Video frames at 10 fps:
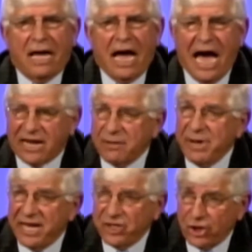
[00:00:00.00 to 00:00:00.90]
I
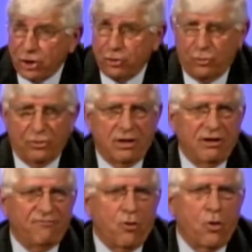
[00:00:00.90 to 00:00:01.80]
commend you
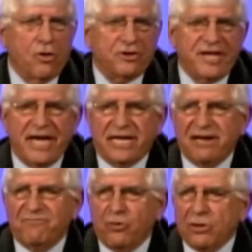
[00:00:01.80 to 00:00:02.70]
for taking
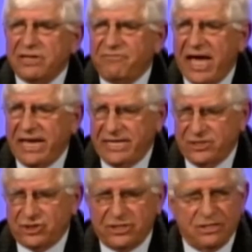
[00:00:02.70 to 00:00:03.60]
full
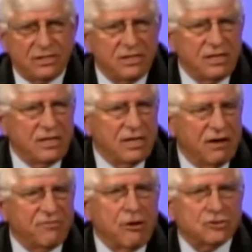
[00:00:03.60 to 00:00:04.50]
advantage
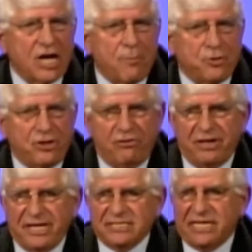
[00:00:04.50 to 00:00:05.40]
of those
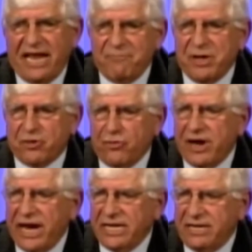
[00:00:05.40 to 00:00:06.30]
opportunities that have been
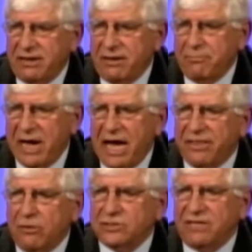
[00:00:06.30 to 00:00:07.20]
created by
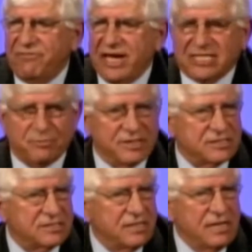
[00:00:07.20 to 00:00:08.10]
those
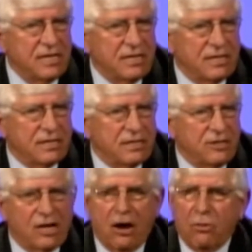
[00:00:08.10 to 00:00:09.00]
investments.
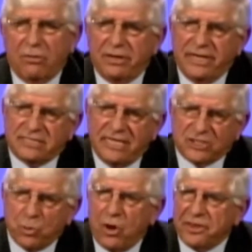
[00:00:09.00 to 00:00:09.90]
You know, it's, it's
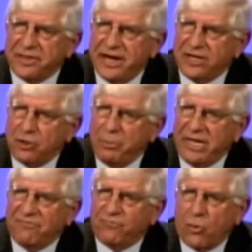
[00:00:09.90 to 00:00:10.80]
one thing to be
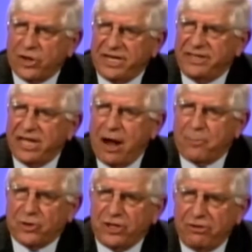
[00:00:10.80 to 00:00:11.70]
afforded the
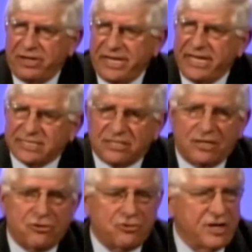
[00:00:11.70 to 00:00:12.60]
opportunity, it's
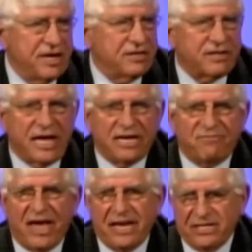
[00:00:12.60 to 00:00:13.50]
another thing to take
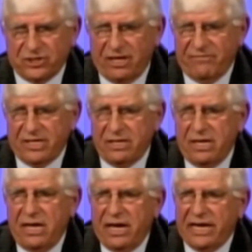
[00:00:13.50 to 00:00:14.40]
advantage of it.
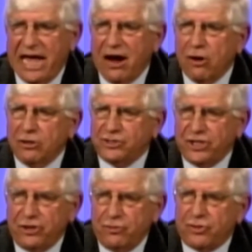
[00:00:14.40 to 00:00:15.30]
And I urge
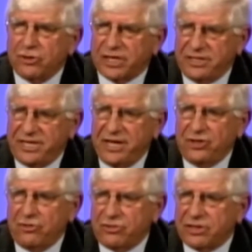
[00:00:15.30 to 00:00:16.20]
you to
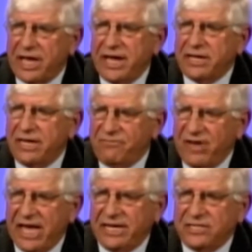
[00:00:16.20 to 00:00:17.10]
continue to take
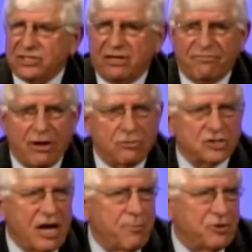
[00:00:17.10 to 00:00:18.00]
advantage of those
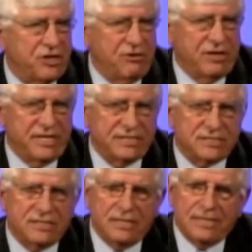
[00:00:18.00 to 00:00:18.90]

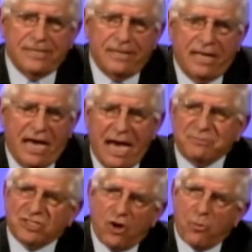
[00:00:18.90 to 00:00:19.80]
opportunities. I'm
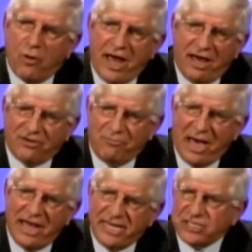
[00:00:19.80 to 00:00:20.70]
so proud of
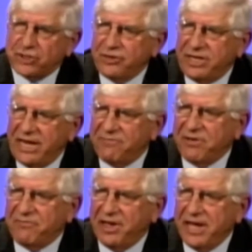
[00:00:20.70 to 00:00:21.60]
my history in
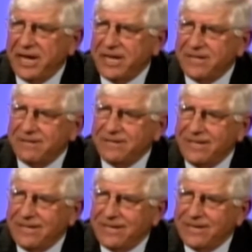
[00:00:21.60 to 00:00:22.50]
FFA.
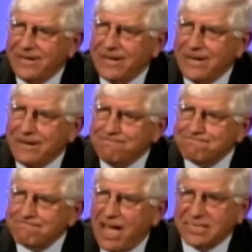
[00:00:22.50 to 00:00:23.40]
Uh,
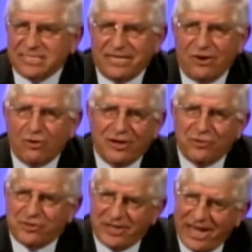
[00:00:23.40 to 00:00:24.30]
I said earlier
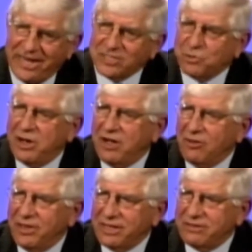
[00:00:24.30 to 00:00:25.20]
today as well
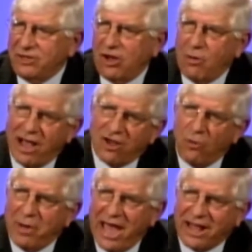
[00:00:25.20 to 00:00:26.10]
that, you know, I go
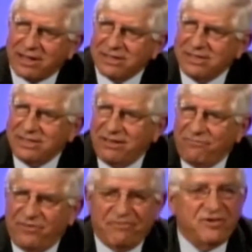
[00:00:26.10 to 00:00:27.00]
back
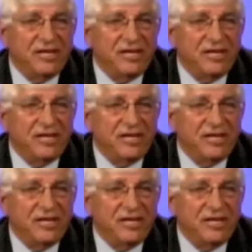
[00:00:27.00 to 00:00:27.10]
50